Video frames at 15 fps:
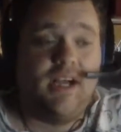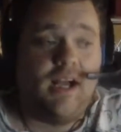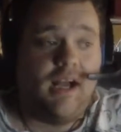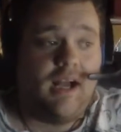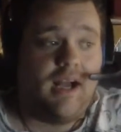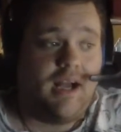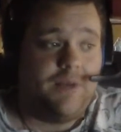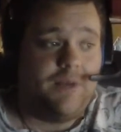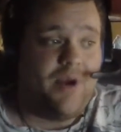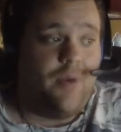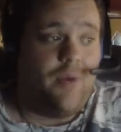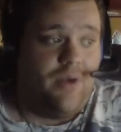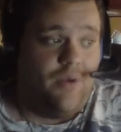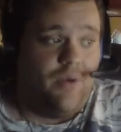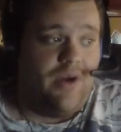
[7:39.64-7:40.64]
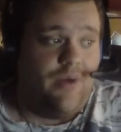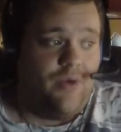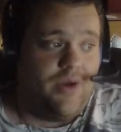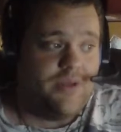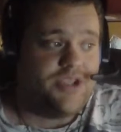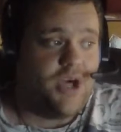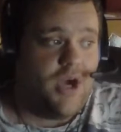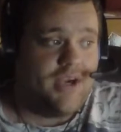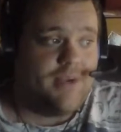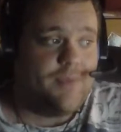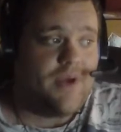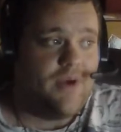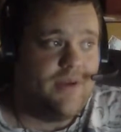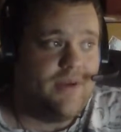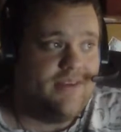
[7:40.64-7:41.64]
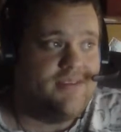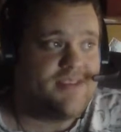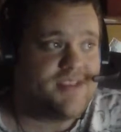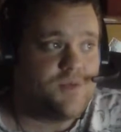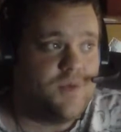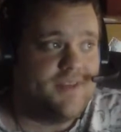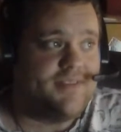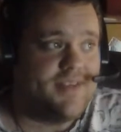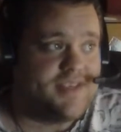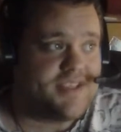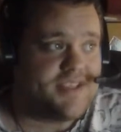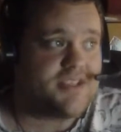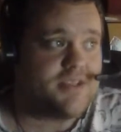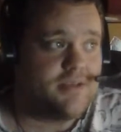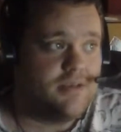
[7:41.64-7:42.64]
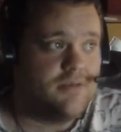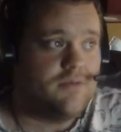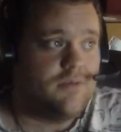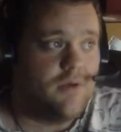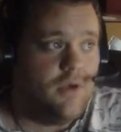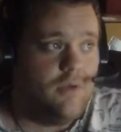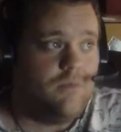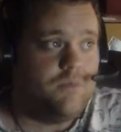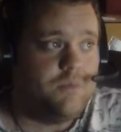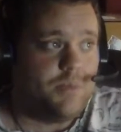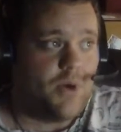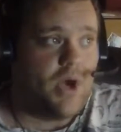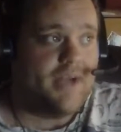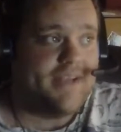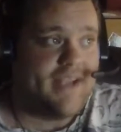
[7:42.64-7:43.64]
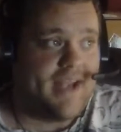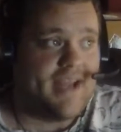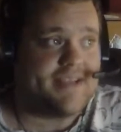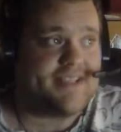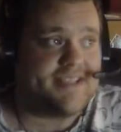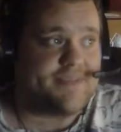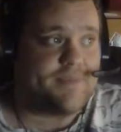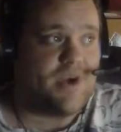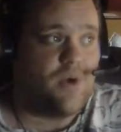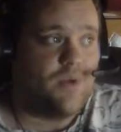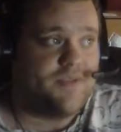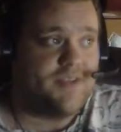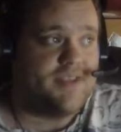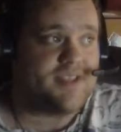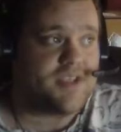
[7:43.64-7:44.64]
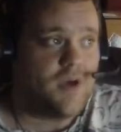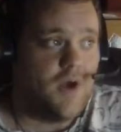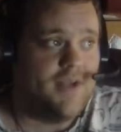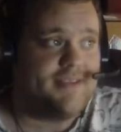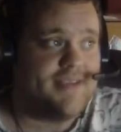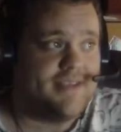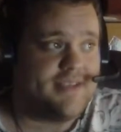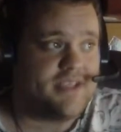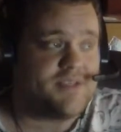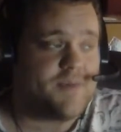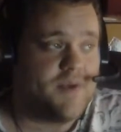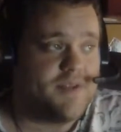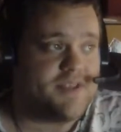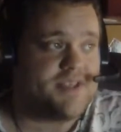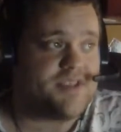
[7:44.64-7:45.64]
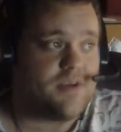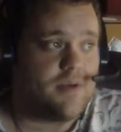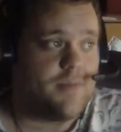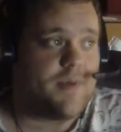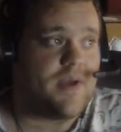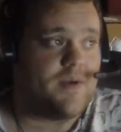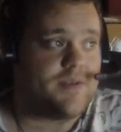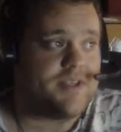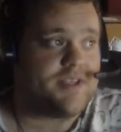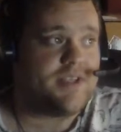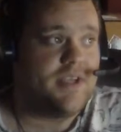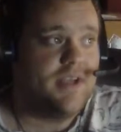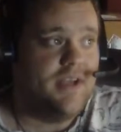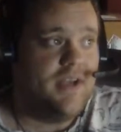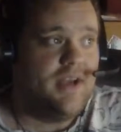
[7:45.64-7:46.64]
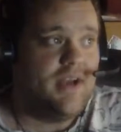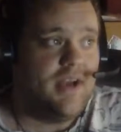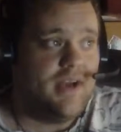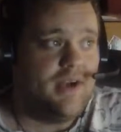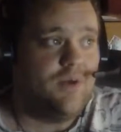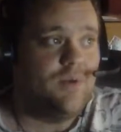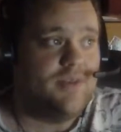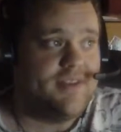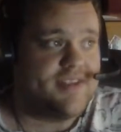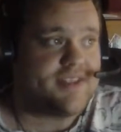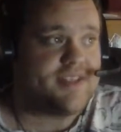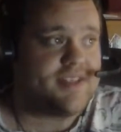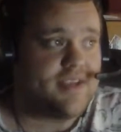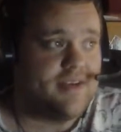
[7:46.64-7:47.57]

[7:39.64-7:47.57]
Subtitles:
But what I want to talk about is what this broadcast is about, what these content experiences are about, what this